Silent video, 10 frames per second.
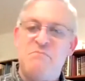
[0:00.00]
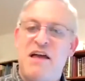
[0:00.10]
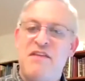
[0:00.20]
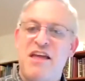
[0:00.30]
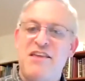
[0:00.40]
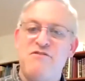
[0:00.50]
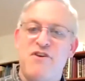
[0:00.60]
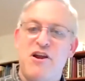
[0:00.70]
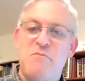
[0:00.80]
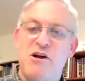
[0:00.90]
uh, I thank
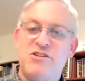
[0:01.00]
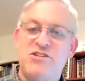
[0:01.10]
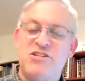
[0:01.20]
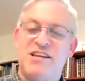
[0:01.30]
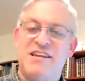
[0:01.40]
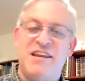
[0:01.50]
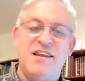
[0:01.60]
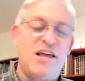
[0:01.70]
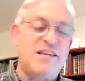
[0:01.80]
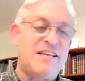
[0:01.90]
you very much. And he
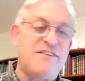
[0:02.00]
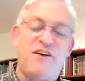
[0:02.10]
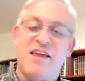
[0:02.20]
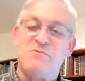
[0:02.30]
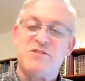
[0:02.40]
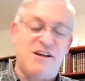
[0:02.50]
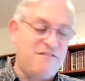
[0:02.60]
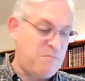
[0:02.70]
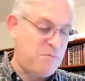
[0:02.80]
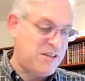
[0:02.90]
didn't identify
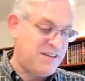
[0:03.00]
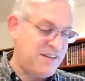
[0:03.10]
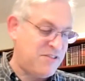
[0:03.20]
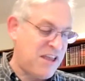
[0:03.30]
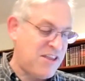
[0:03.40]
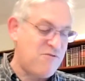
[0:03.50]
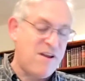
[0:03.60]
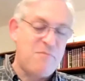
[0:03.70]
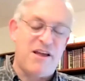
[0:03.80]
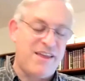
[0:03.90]
himself, but uh, thank
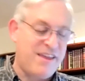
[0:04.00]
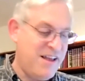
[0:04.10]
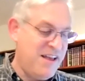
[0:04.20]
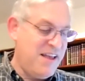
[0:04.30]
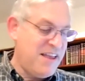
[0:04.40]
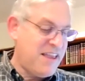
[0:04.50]
you, Rabbi yes.